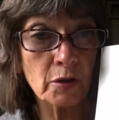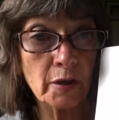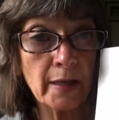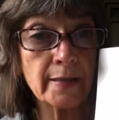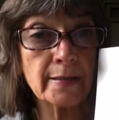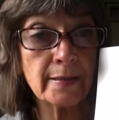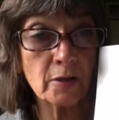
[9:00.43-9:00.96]

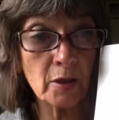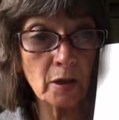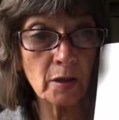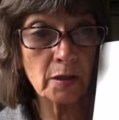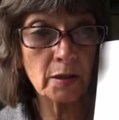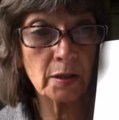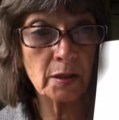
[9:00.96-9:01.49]
It's
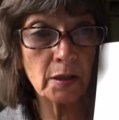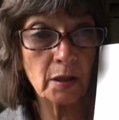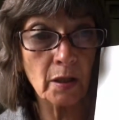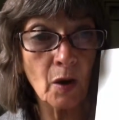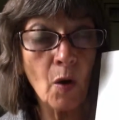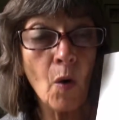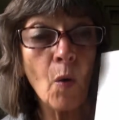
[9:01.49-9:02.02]
dirty.
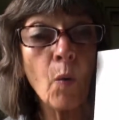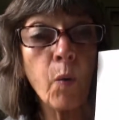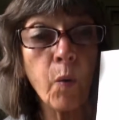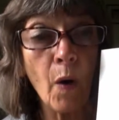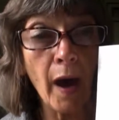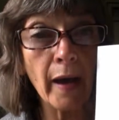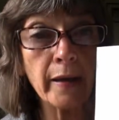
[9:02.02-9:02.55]

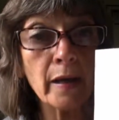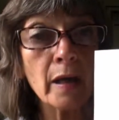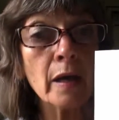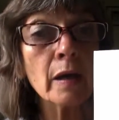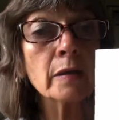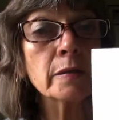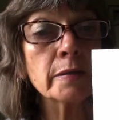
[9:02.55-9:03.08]
Why
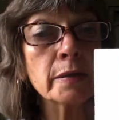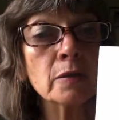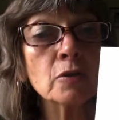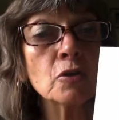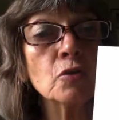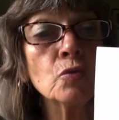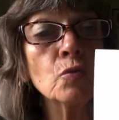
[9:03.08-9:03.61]

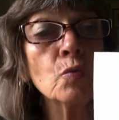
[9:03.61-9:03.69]
didn't you